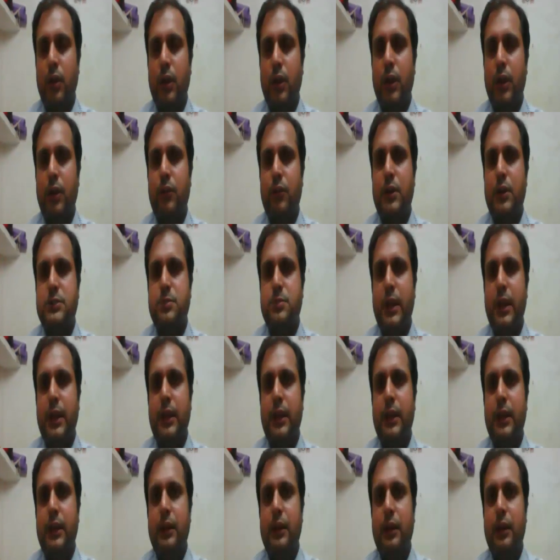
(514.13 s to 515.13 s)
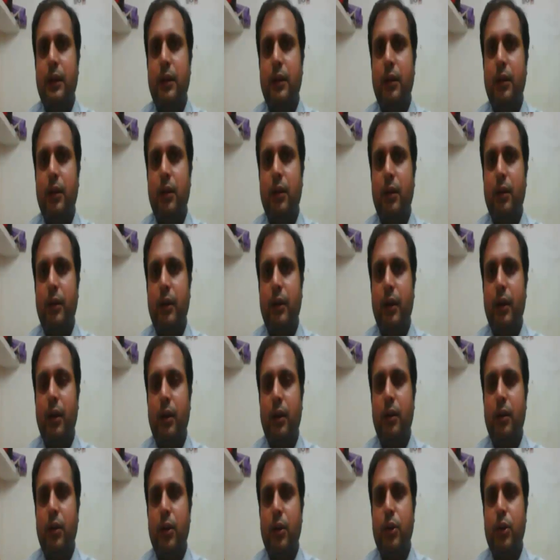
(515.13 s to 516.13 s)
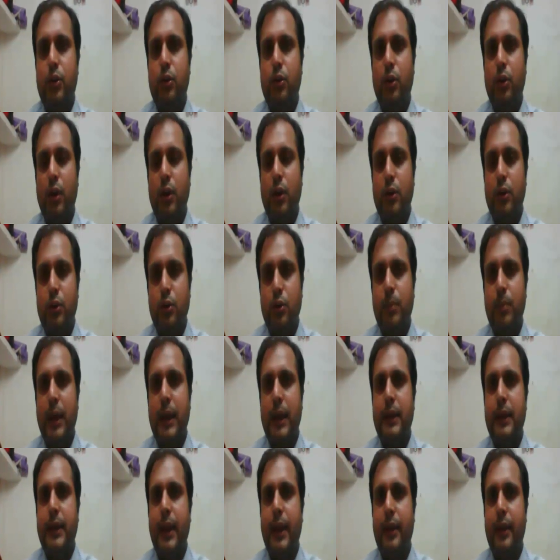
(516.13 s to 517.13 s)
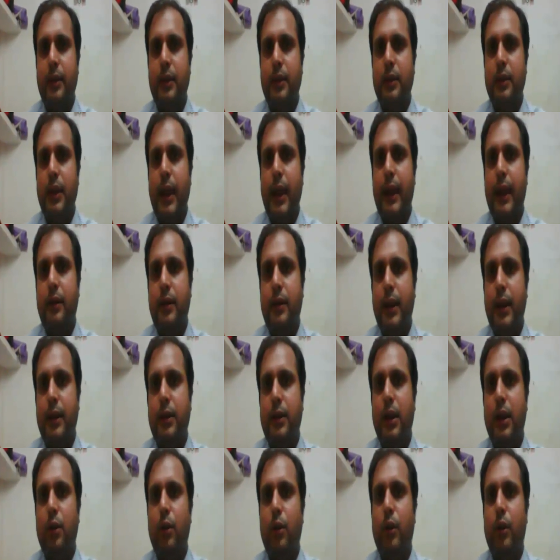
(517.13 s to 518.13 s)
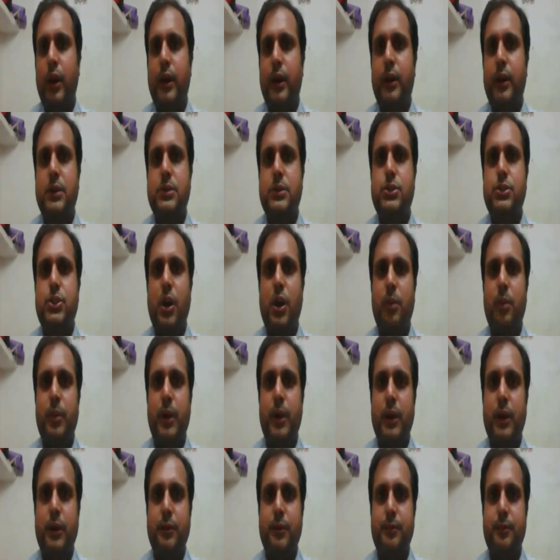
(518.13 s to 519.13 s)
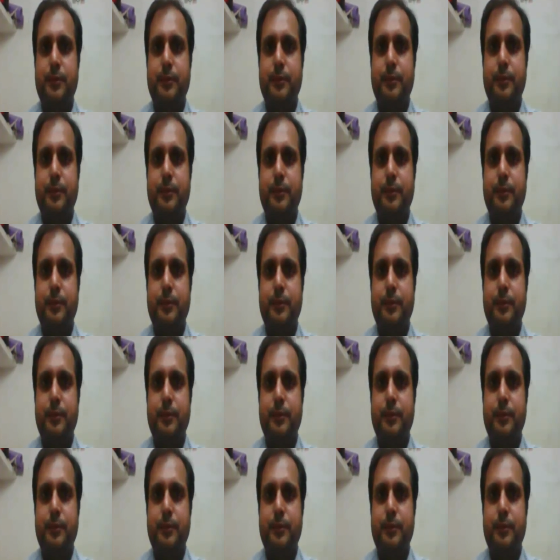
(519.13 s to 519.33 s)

It was mainly humiliating and deteriorating Germany.